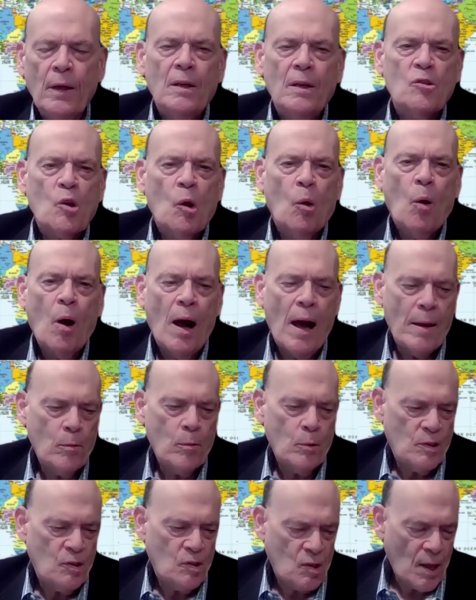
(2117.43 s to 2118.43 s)
So I
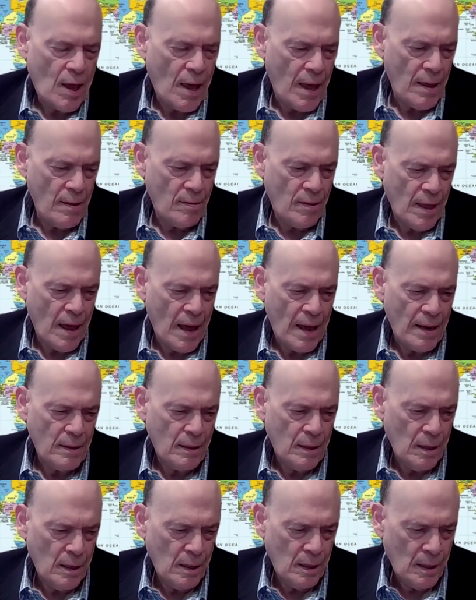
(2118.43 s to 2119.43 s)
would say that
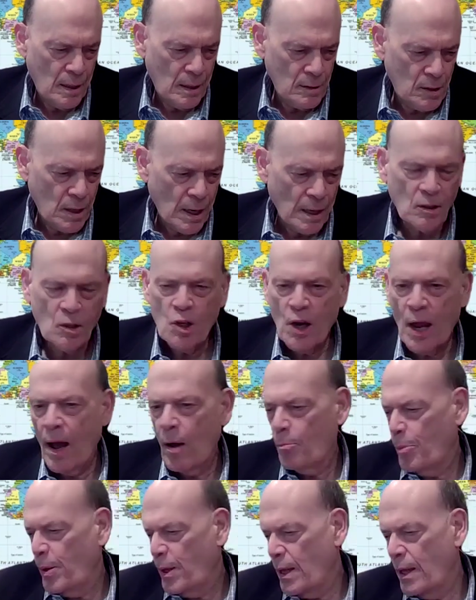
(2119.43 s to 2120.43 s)
Deng
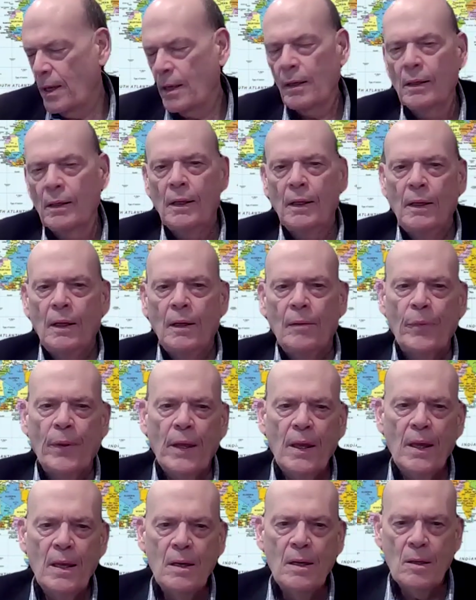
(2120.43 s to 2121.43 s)
Xiaoping
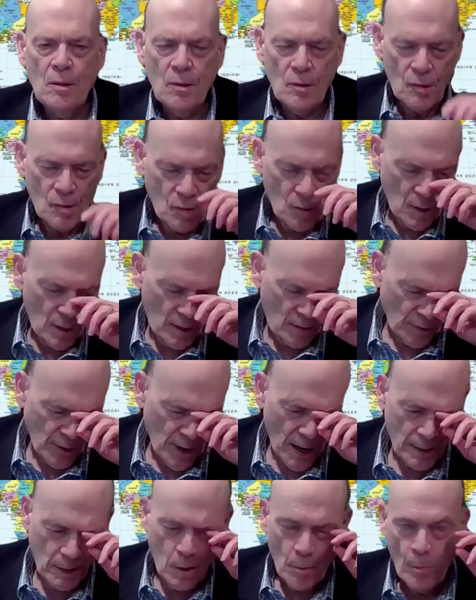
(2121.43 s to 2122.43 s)
is, if
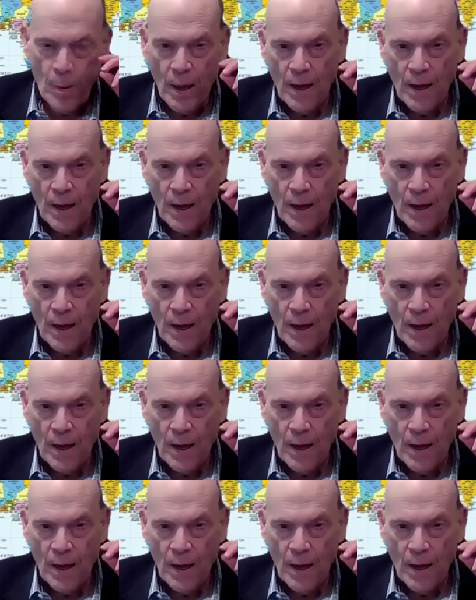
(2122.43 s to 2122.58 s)
not the